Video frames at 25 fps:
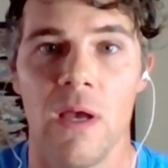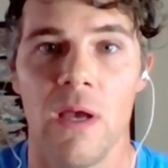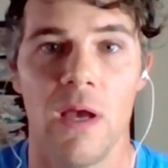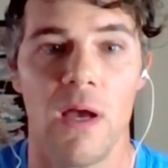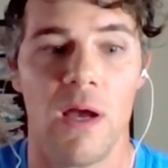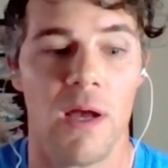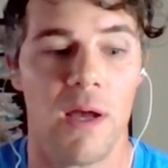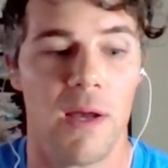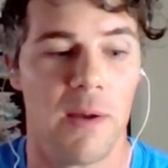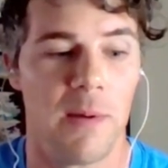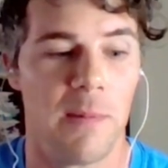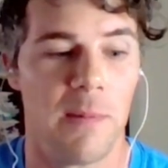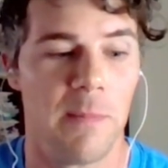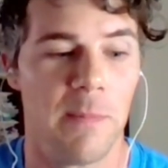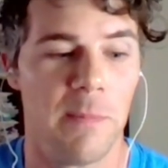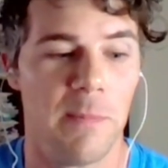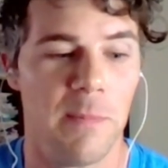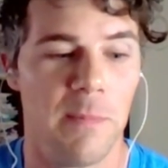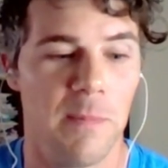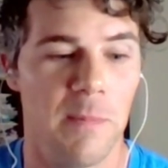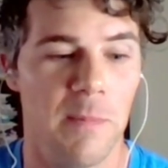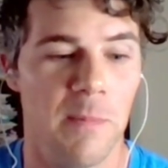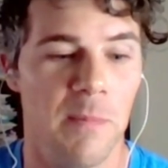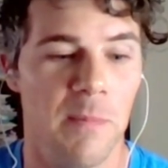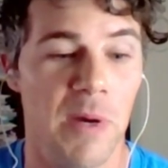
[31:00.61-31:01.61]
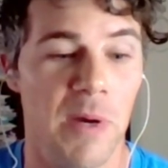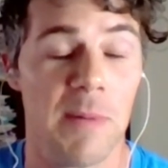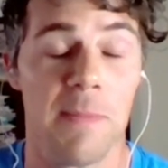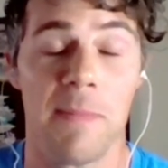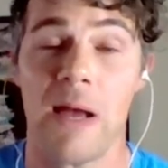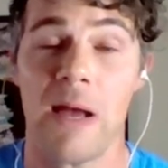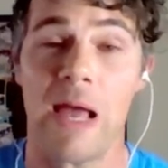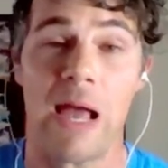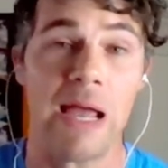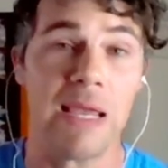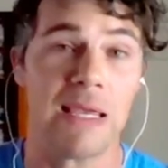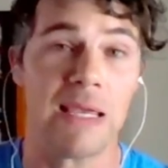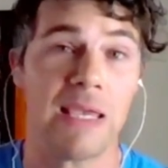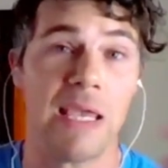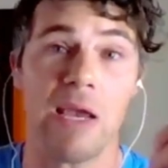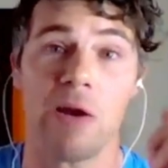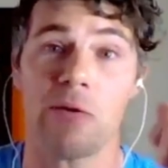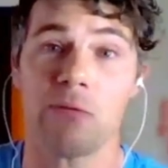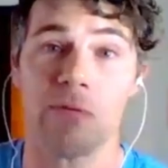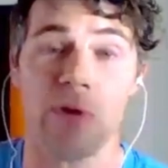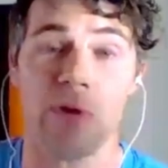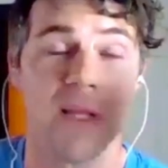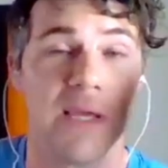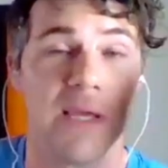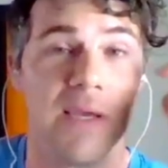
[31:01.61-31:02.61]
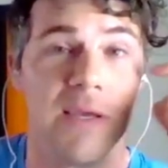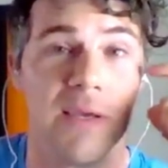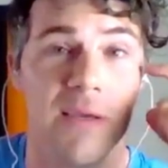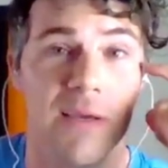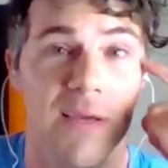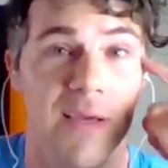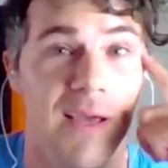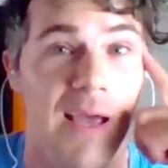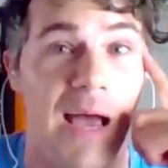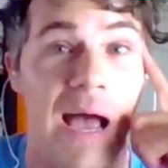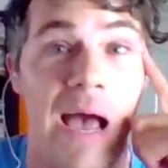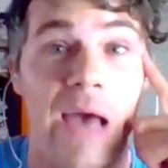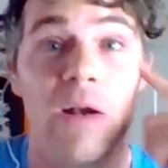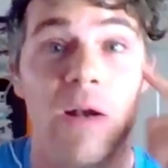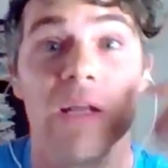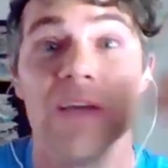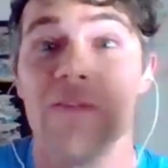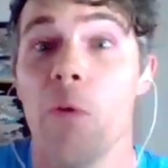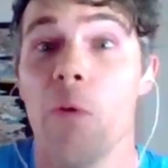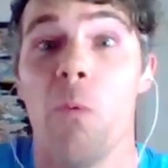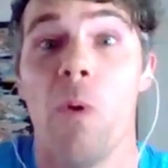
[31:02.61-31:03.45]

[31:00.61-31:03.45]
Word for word: Um, but my, I can't really, I don't even